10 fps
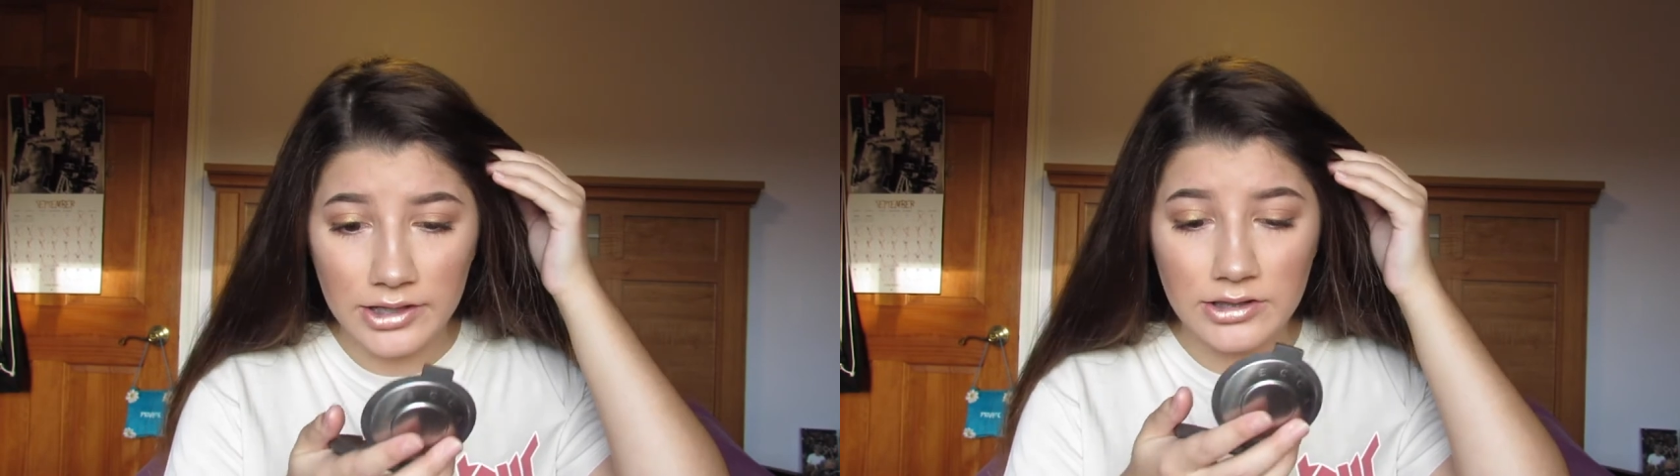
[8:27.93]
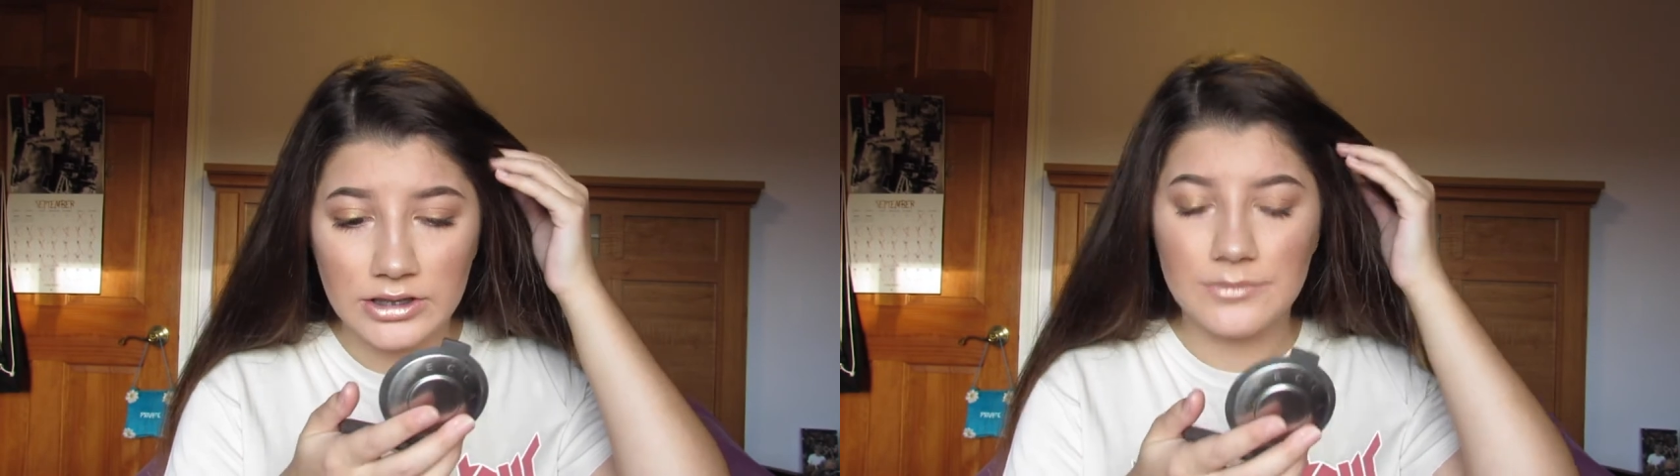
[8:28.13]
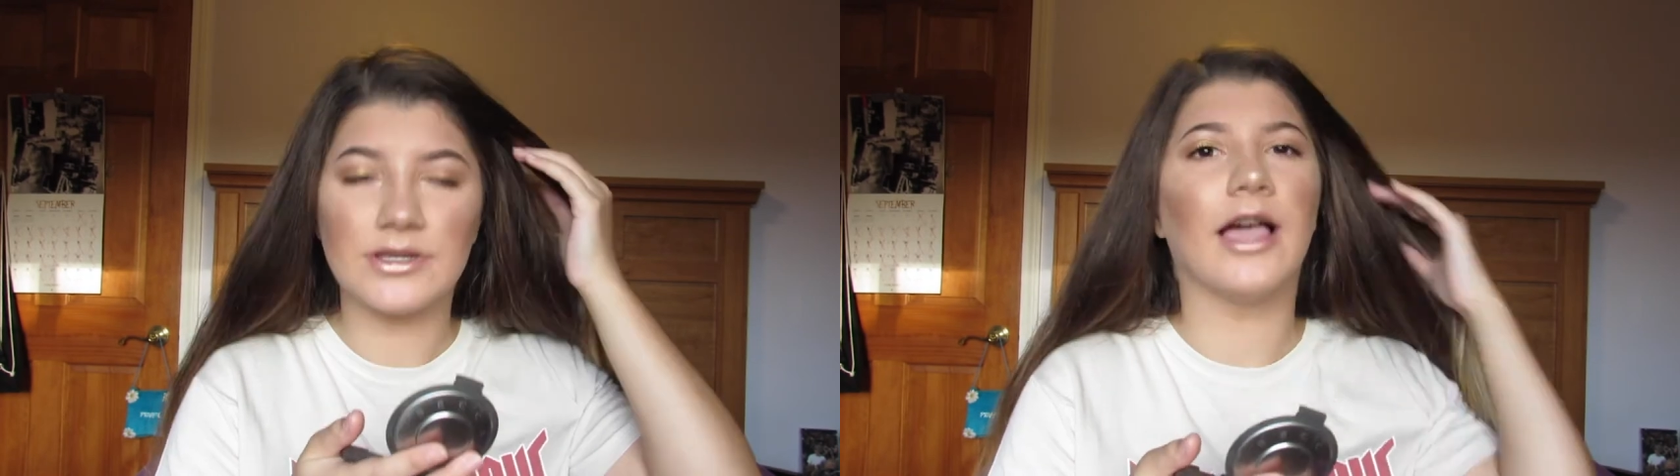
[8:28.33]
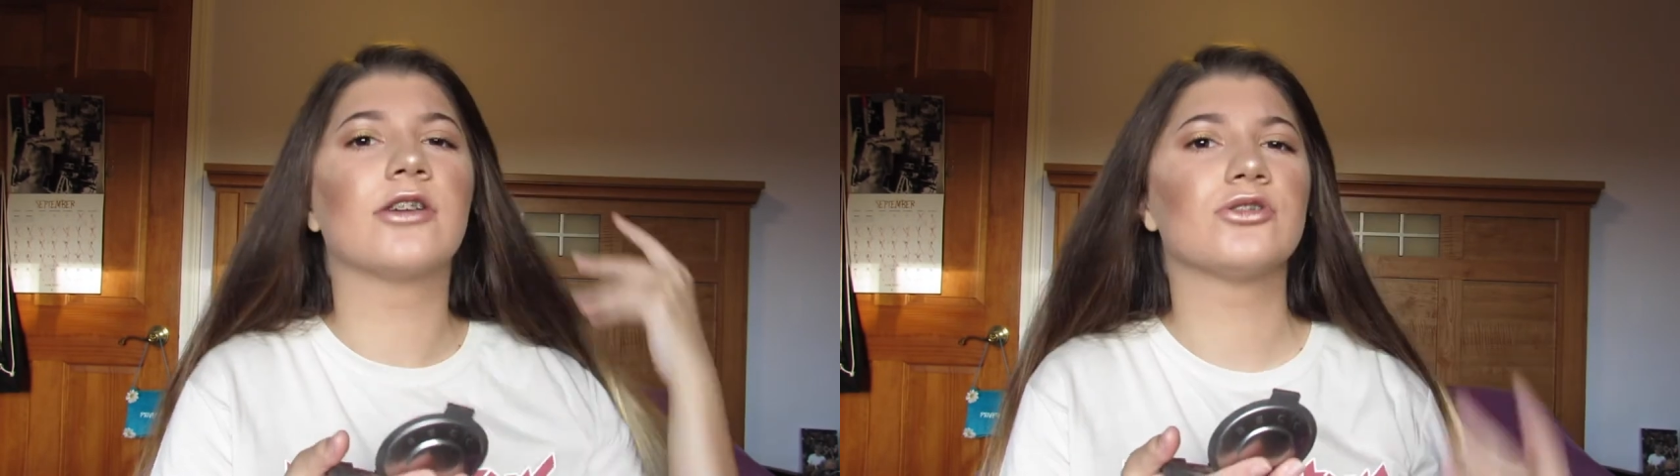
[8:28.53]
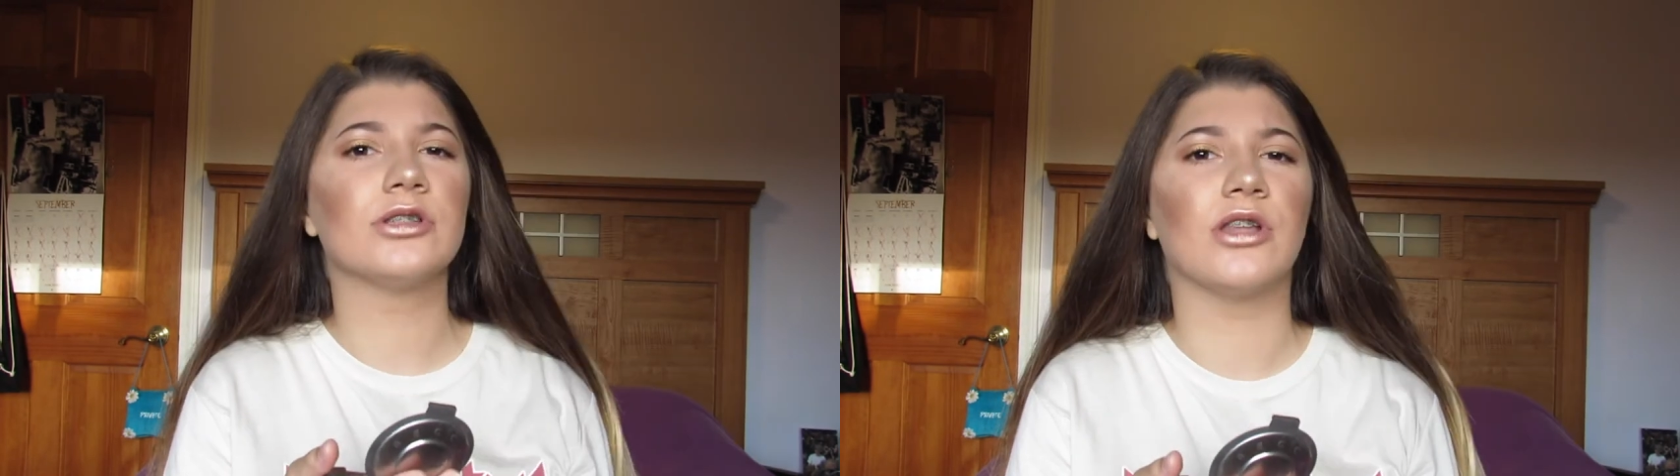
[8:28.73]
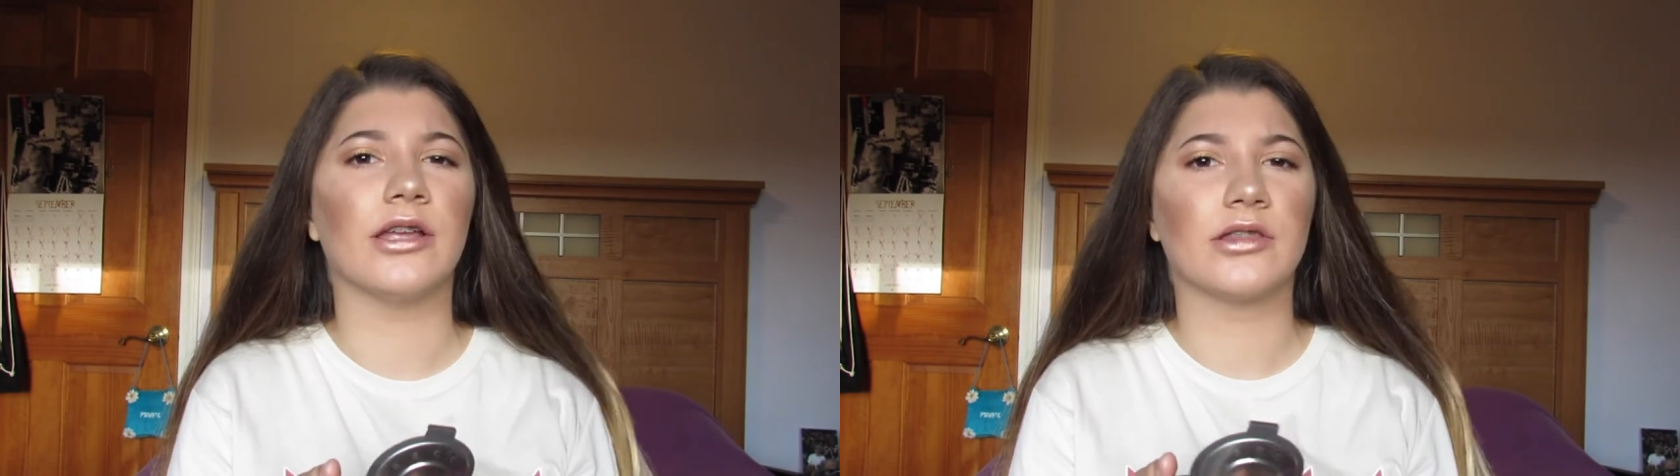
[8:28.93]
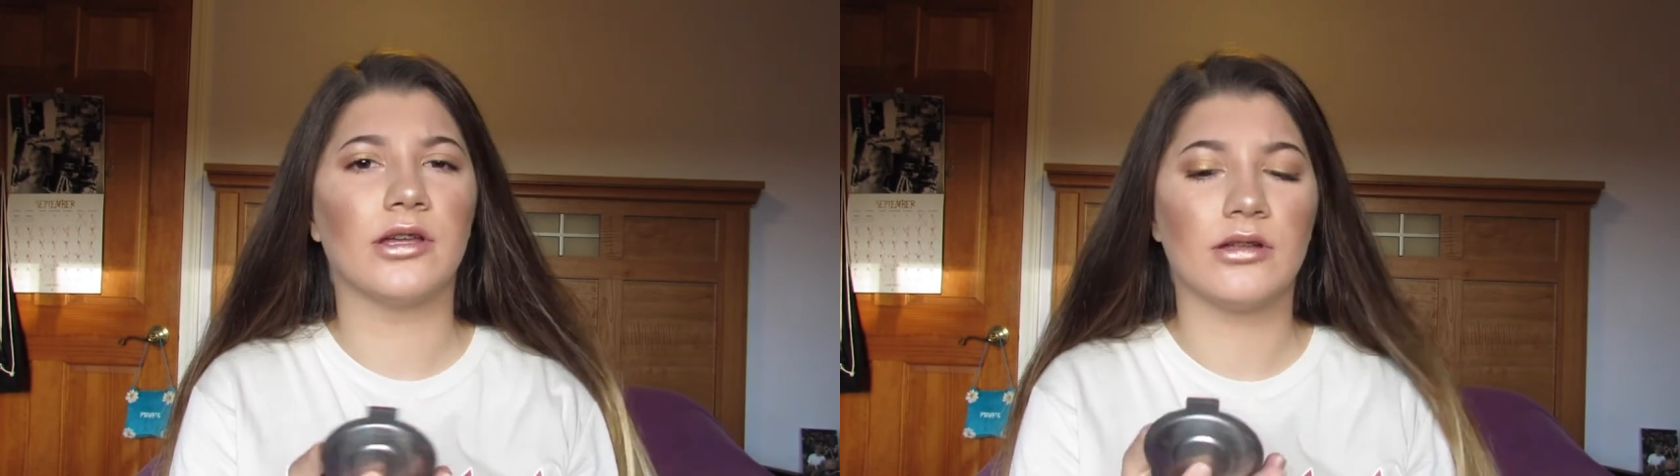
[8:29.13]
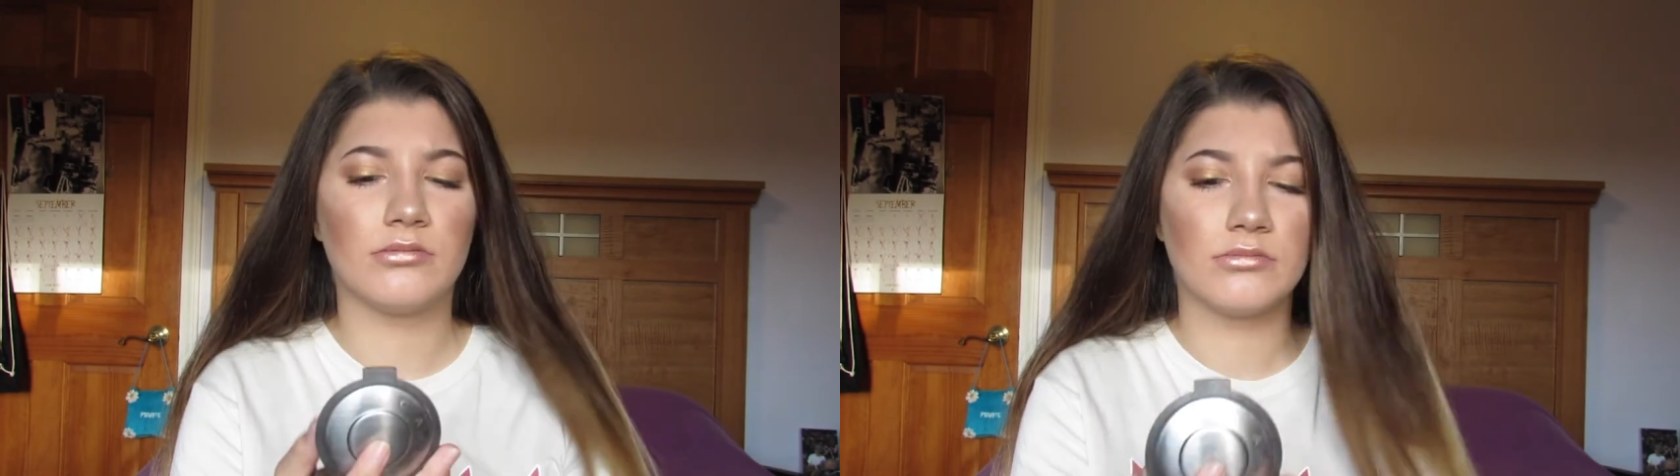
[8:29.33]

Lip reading: on the lips, I actually like that.